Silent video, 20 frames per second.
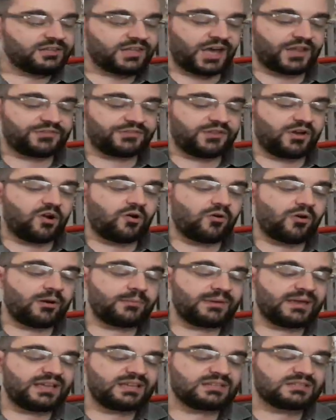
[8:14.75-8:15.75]
"yet there
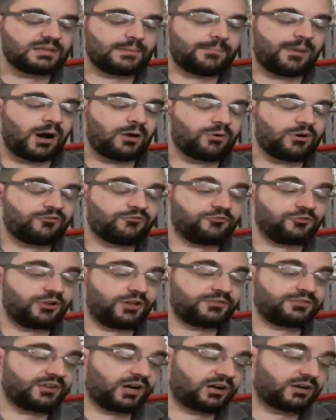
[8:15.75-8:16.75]
remains a powerful
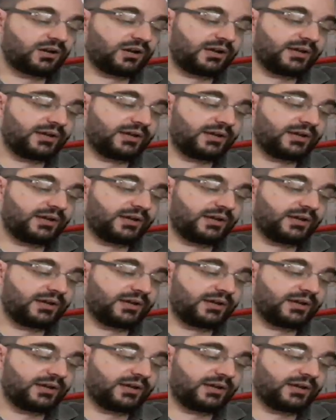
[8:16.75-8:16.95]
and dark